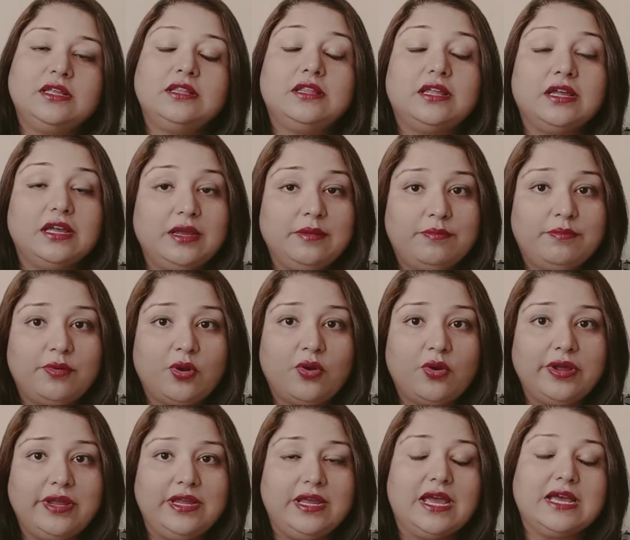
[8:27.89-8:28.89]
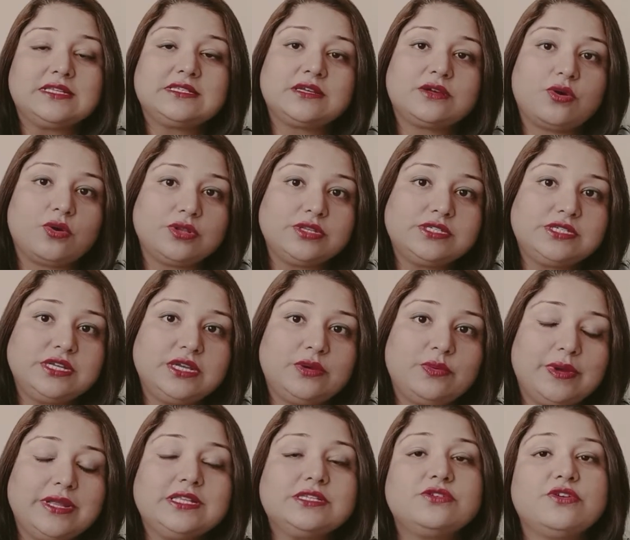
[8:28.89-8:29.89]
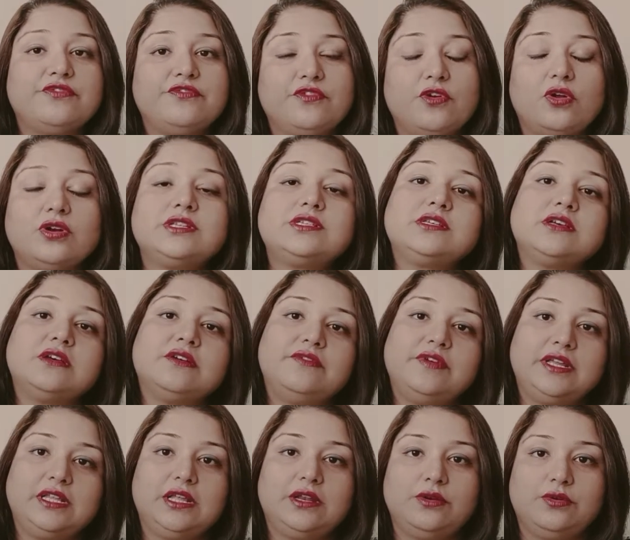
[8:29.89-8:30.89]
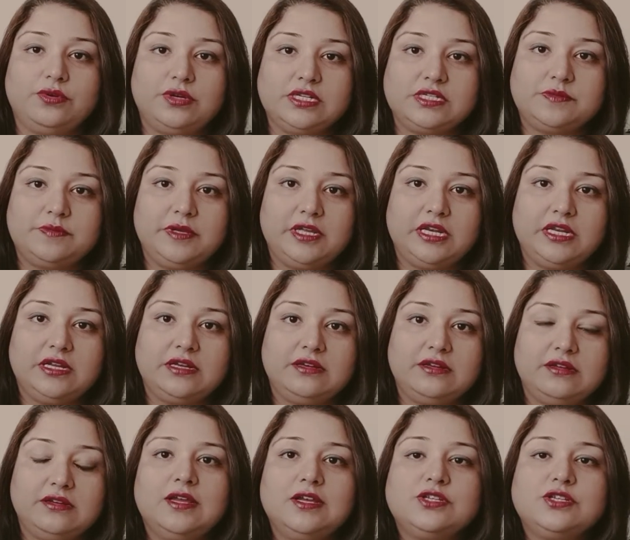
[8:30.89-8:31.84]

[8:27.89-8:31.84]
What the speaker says: the employee as a consequence of not serving the notice period.